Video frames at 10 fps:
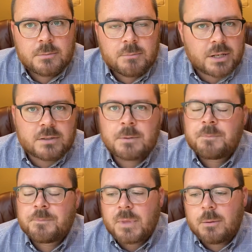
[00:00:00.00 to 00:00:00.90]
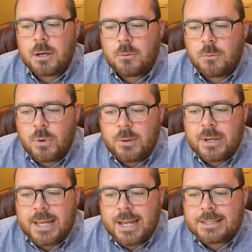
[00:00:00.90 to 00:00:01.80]
Because uh, we, we
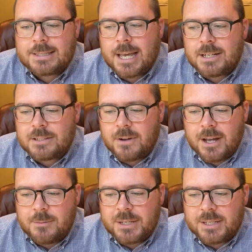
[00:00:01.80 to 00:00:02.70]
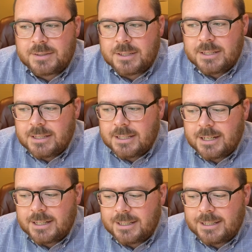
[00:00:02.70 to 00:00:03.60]
can't satisfy it because,
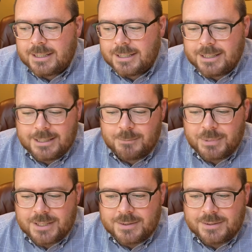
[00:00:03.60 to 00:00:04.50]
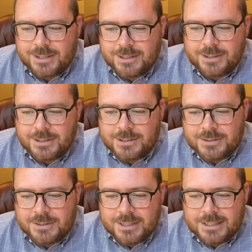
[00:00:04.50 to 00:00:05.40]
uh, because there, there,
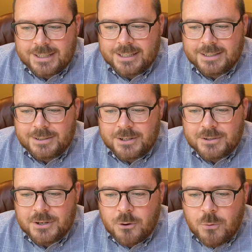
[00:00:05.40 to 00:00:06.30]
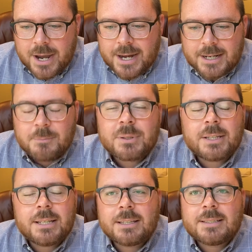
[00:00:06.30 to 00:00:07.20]
is, uh, there is no way to
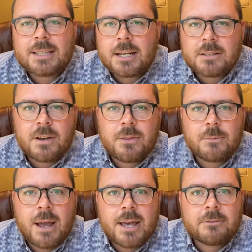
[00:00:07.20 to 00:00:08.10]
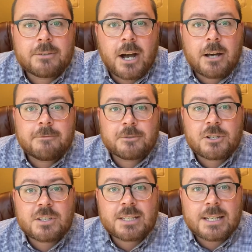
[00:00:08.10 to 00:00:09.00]
completely satisfy the wrath of God for
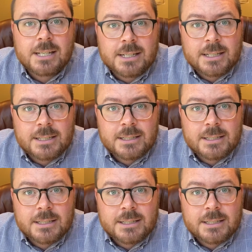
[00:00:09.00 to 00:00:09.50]
sin.